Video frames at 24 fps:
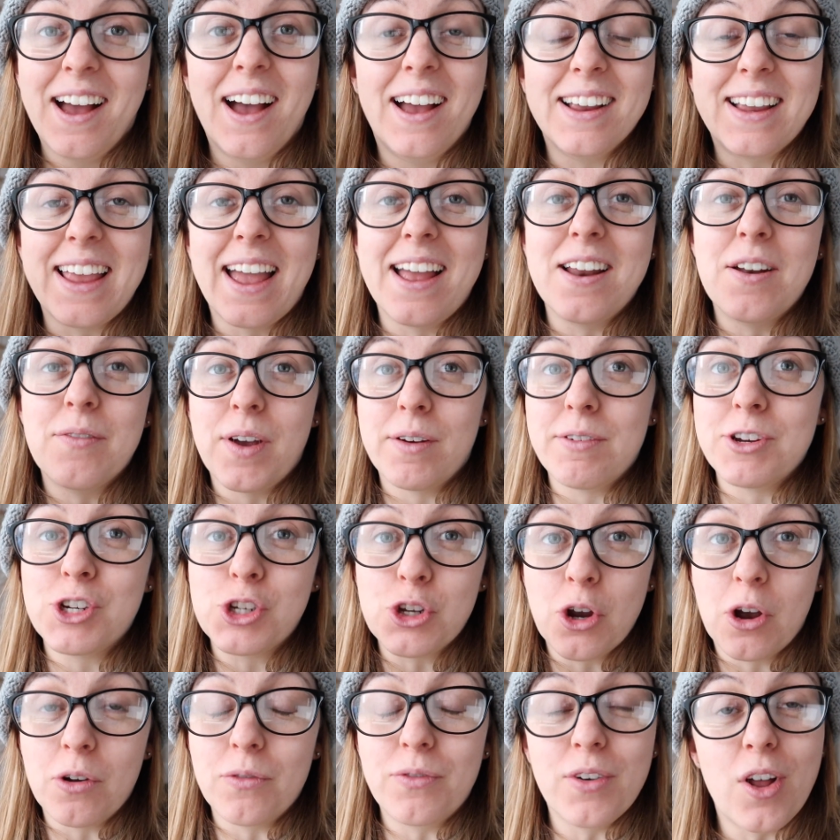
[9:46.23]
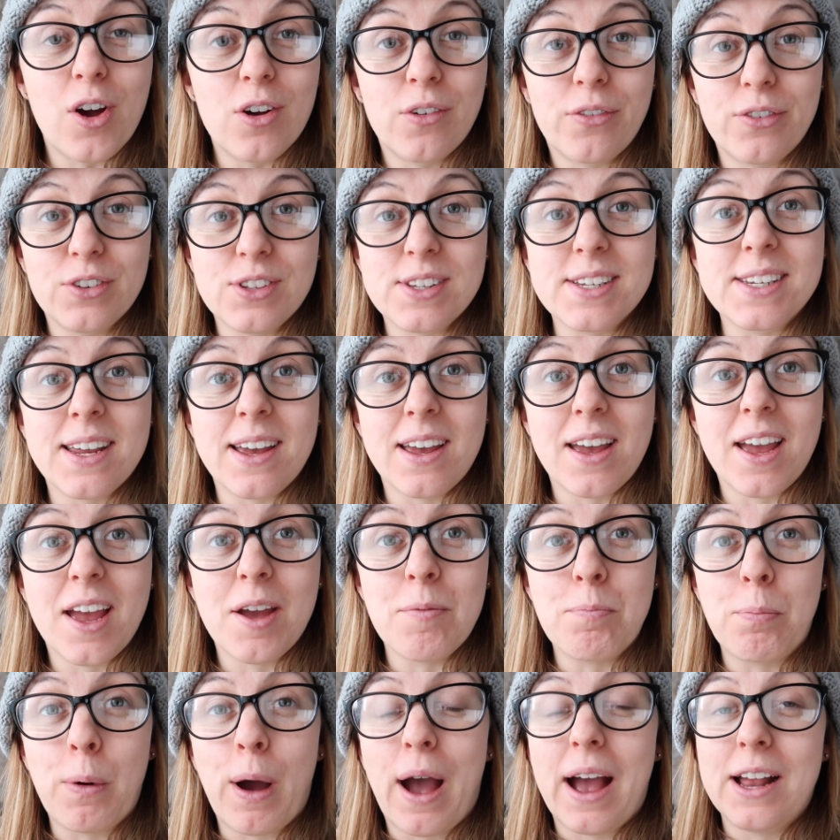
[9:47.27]
Again, a very short vlog for
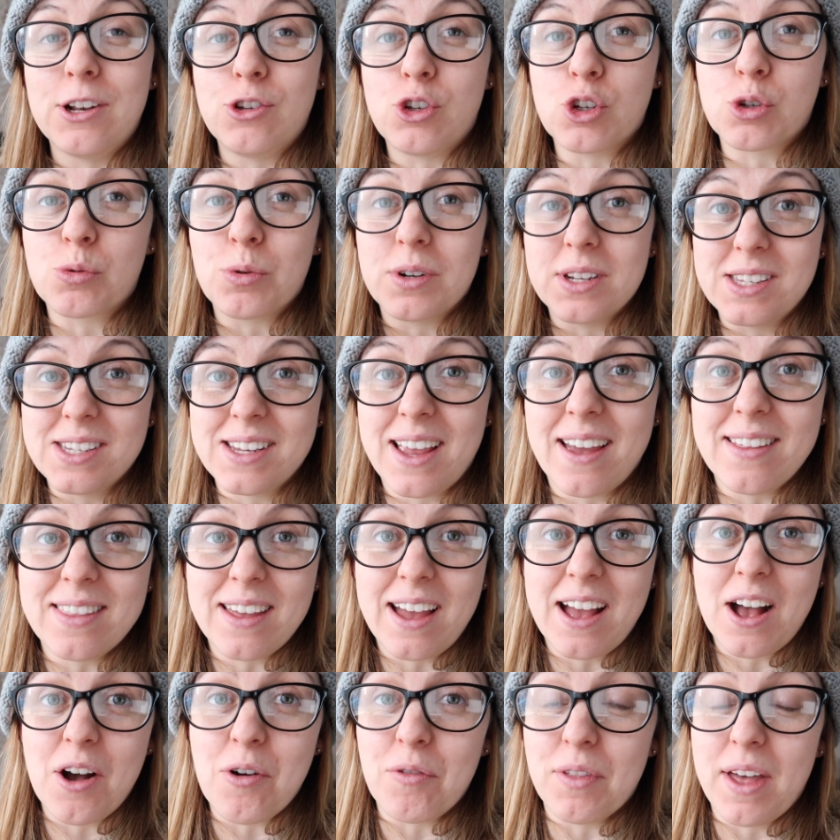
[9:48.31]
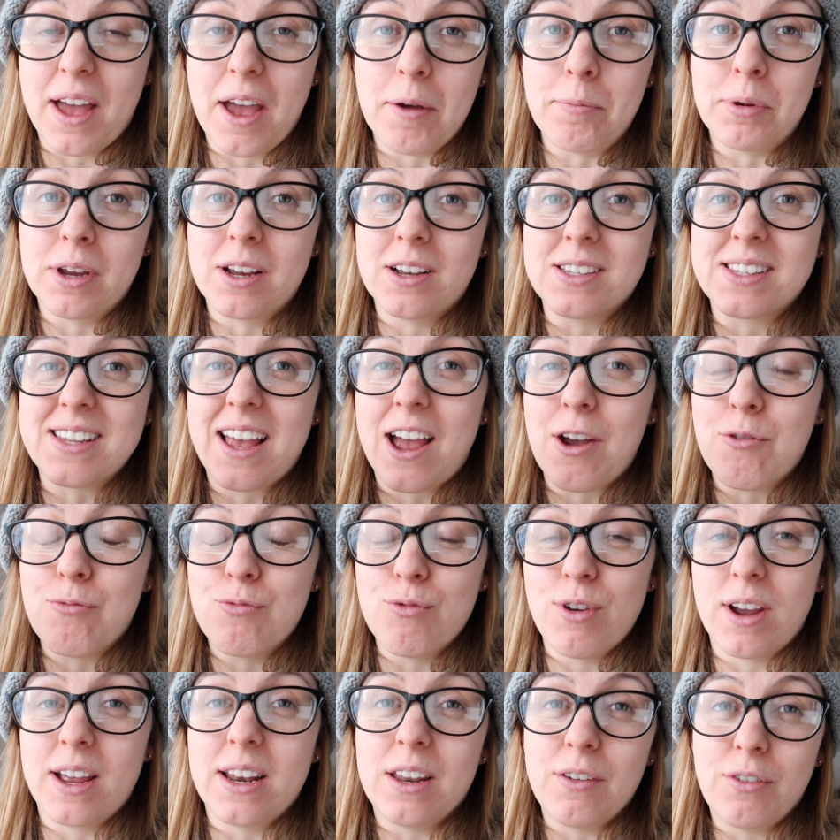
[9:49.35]
today, but I just wanted to get that out there because I
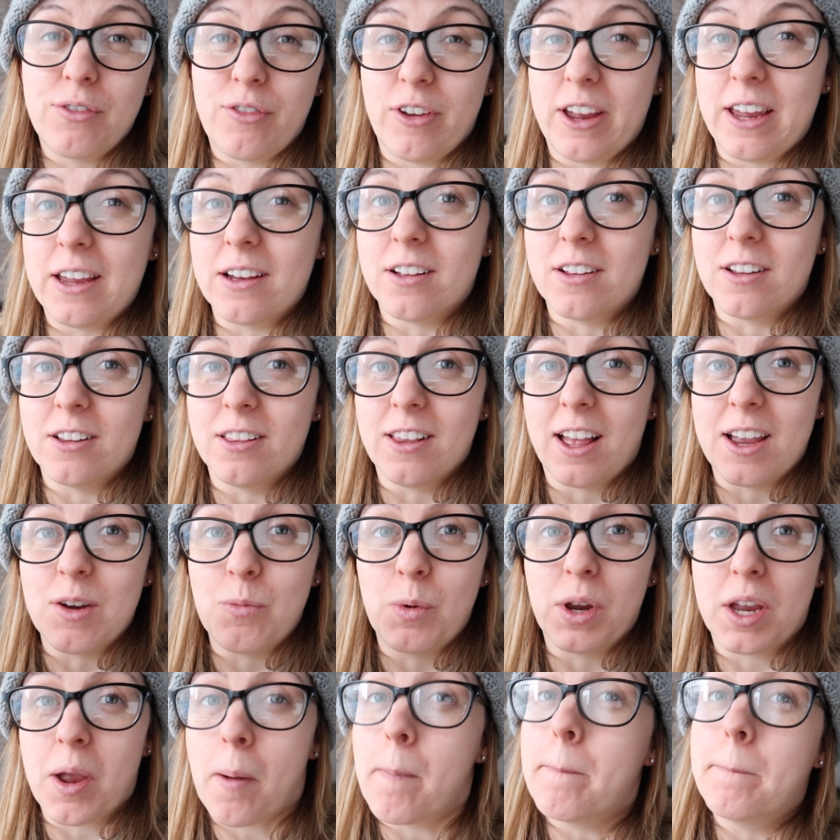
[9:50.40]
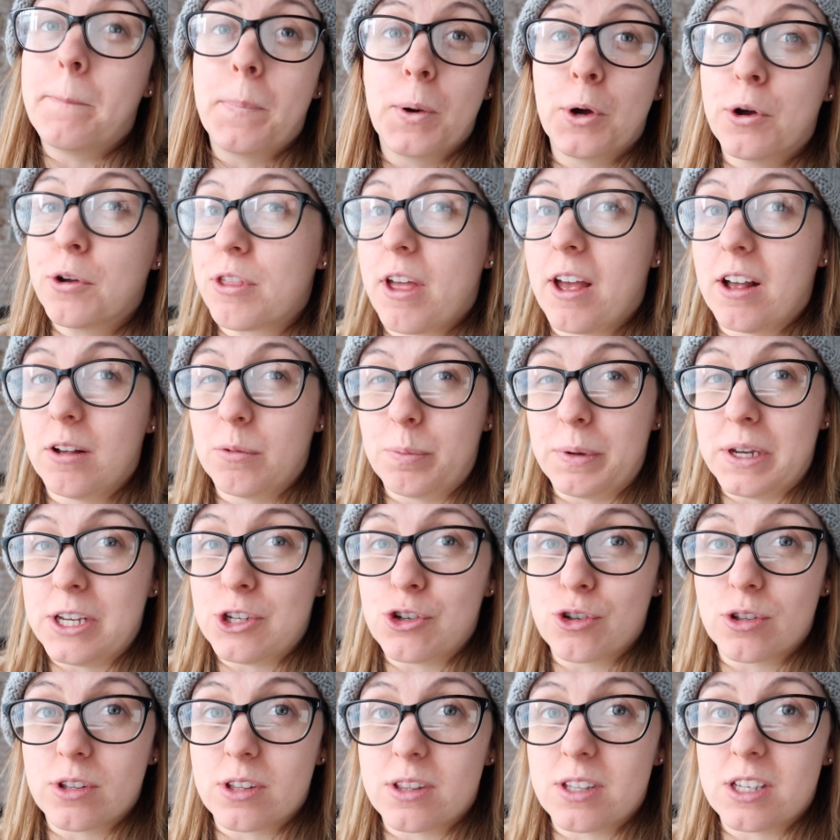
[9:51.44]
really feel like we can both help
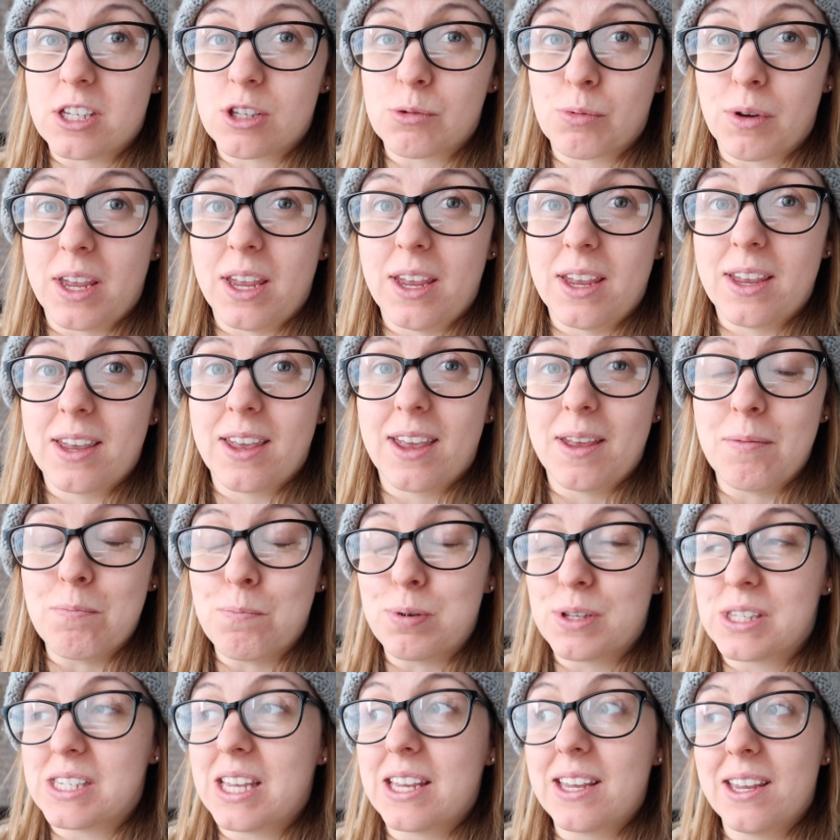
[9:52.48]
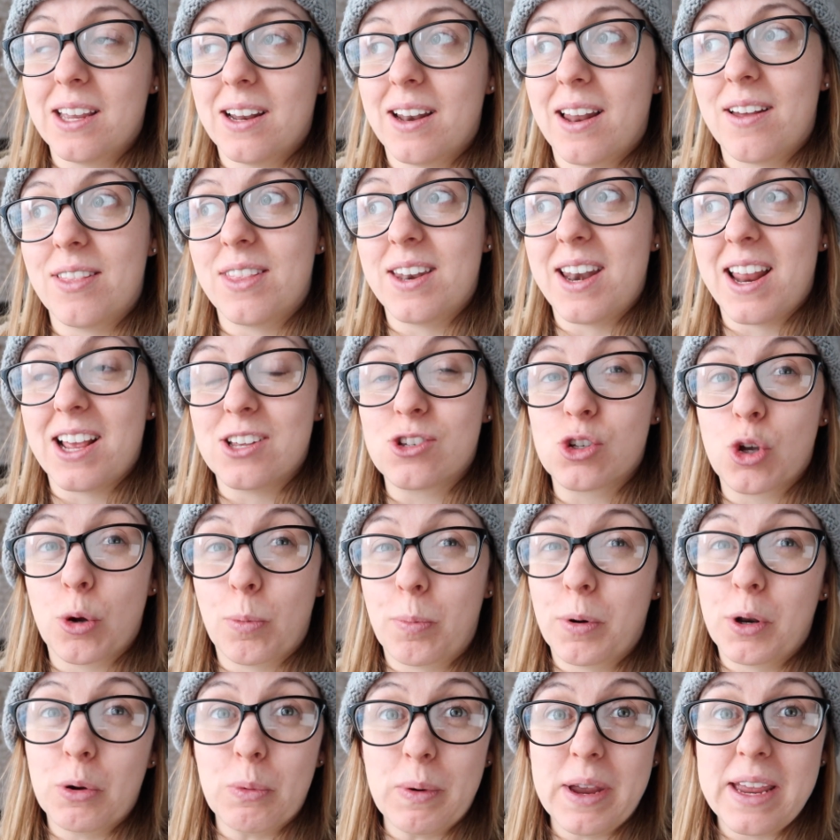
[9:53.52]
each other this week, in particular the next
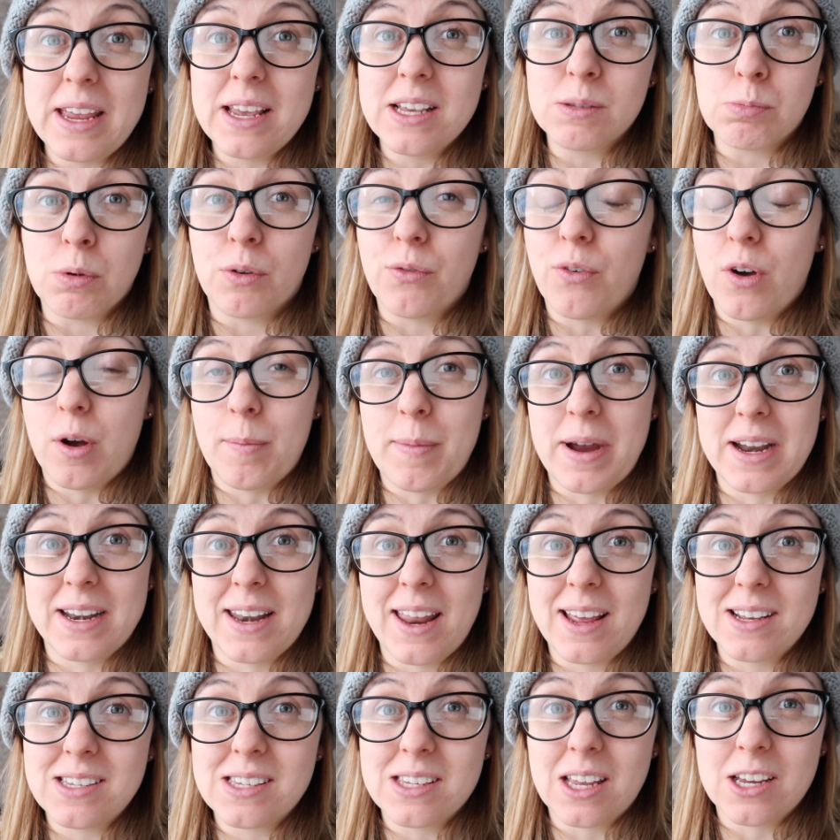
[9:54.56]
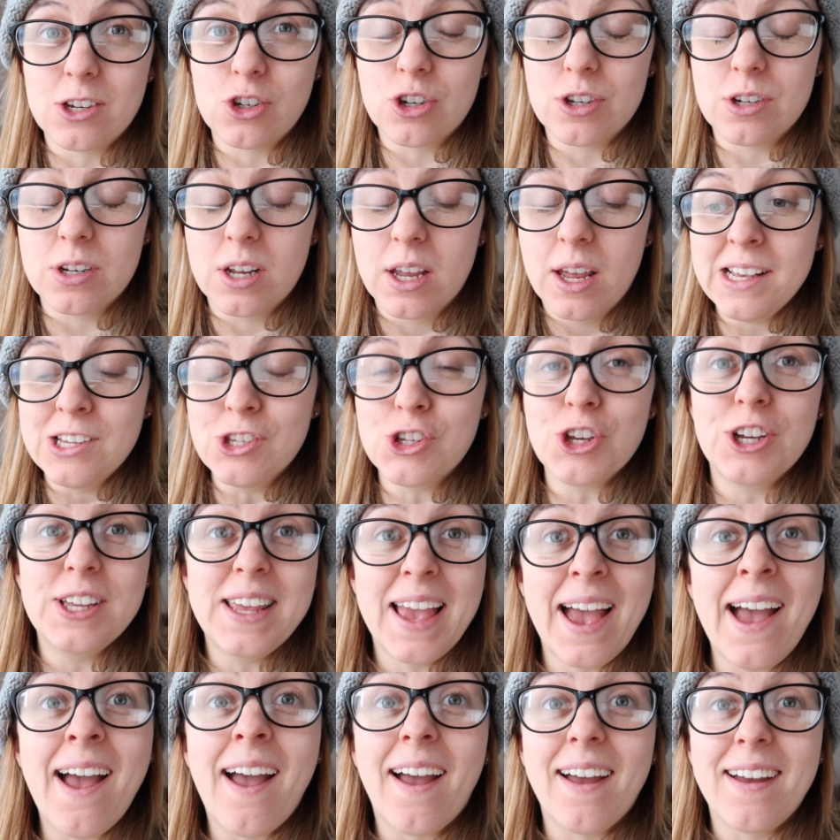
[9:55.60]
couple of weeks before my next session. So
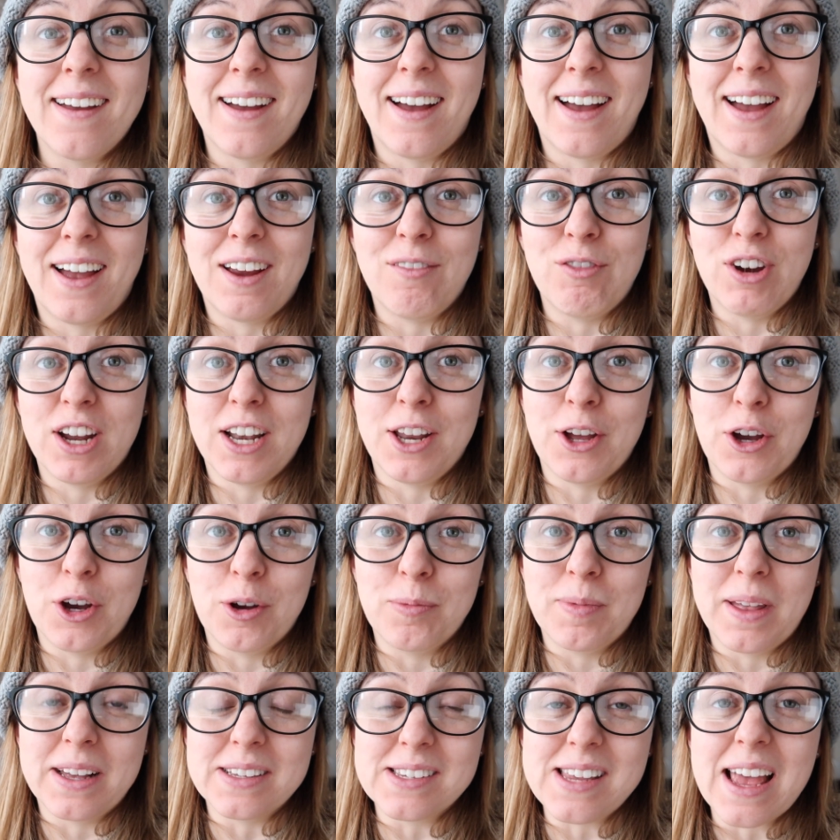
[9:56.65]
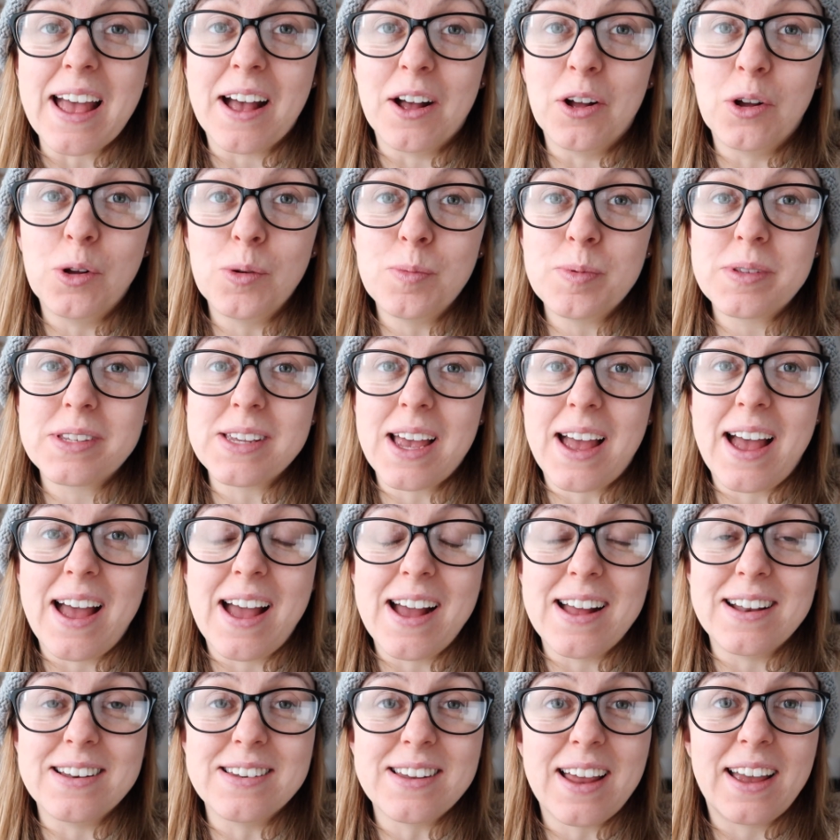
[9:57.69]
yeah, I really hope that's helped
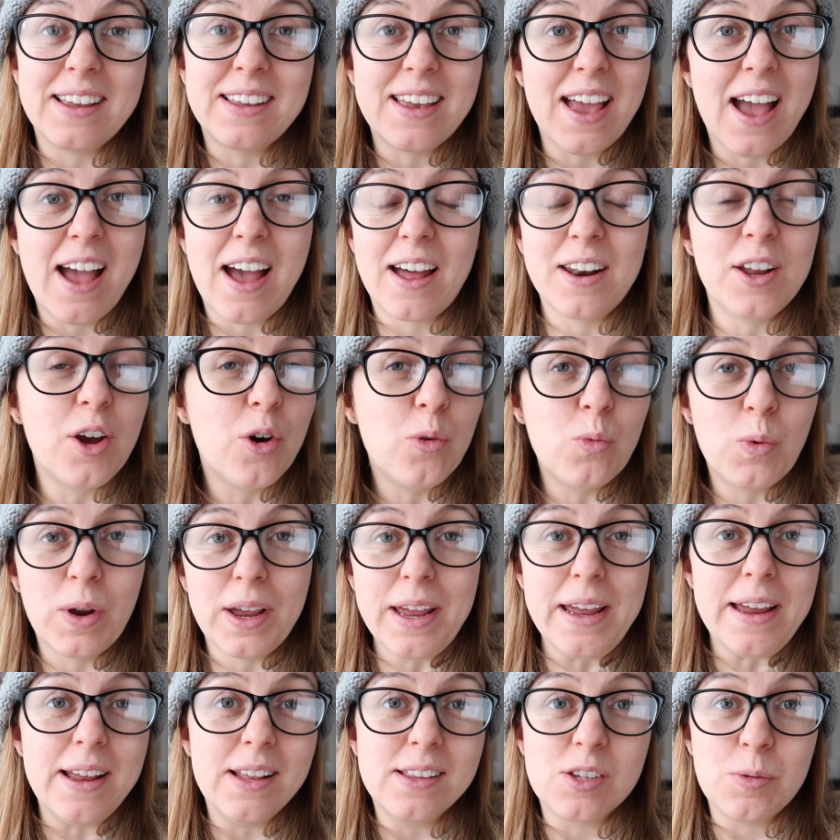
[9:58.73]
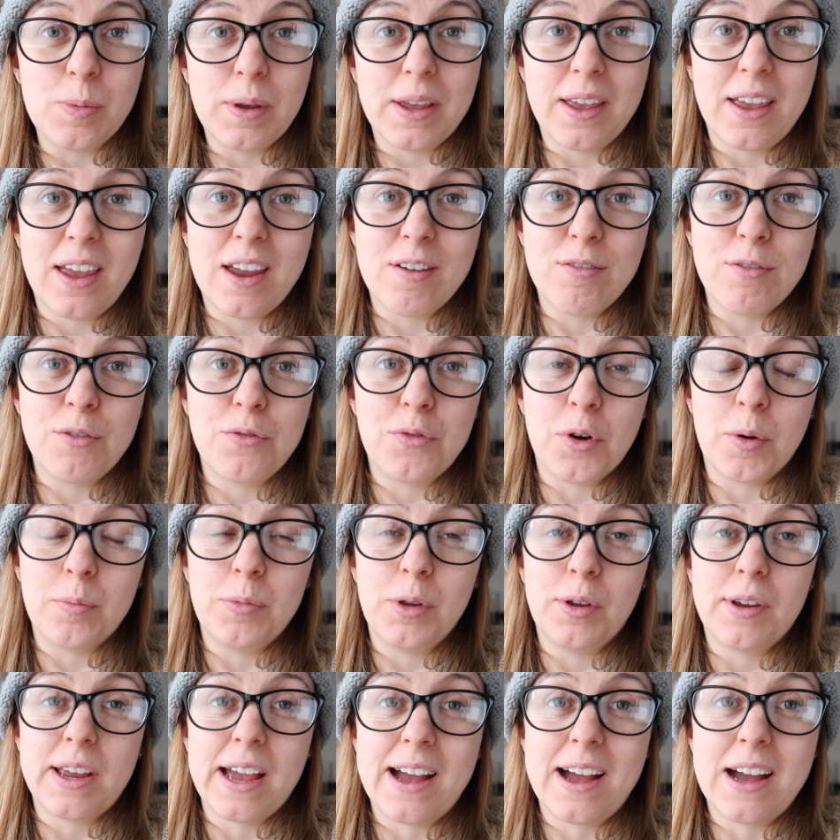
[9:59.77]
and I cannot wait to be hearing from
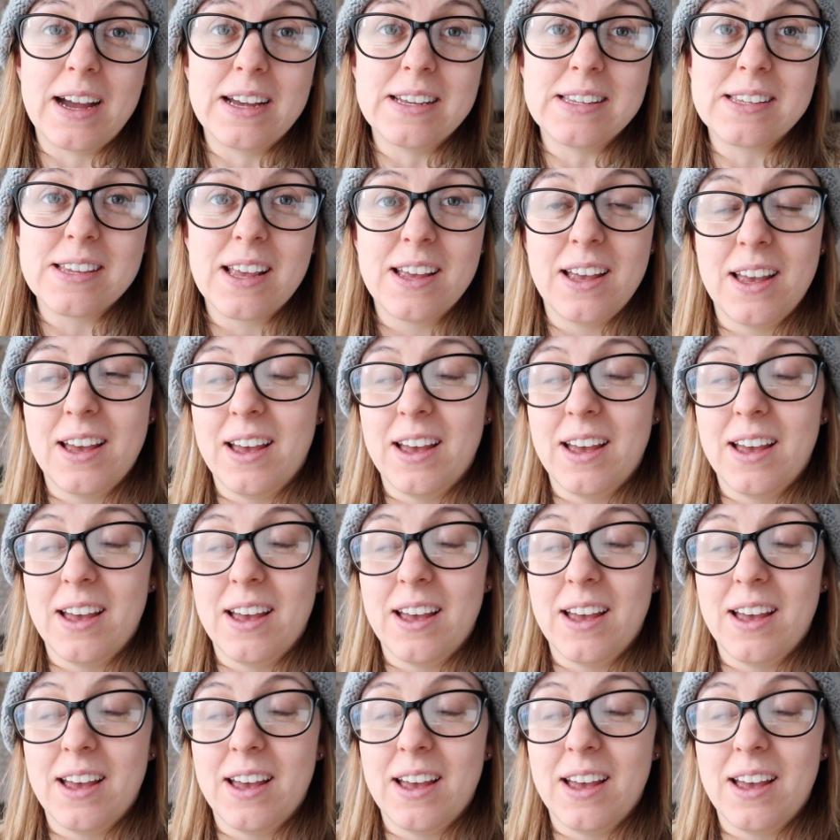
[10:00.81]
you guys.